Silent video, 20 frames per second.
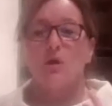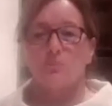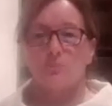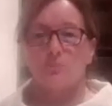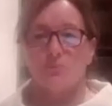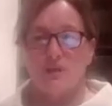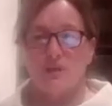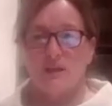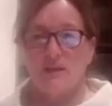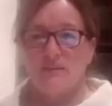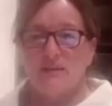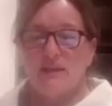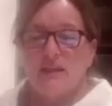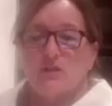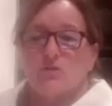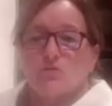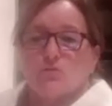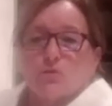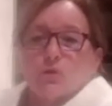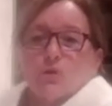Breathe
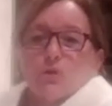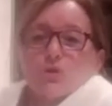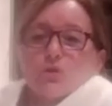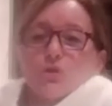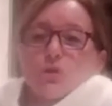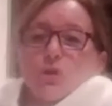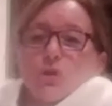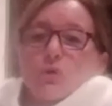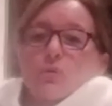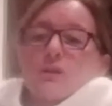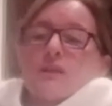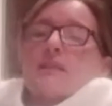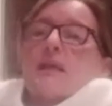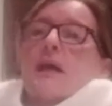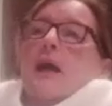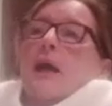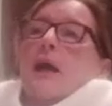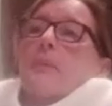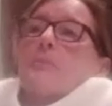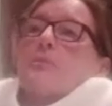in, draw your shoulders
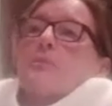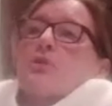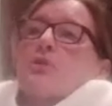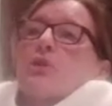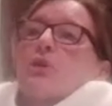up to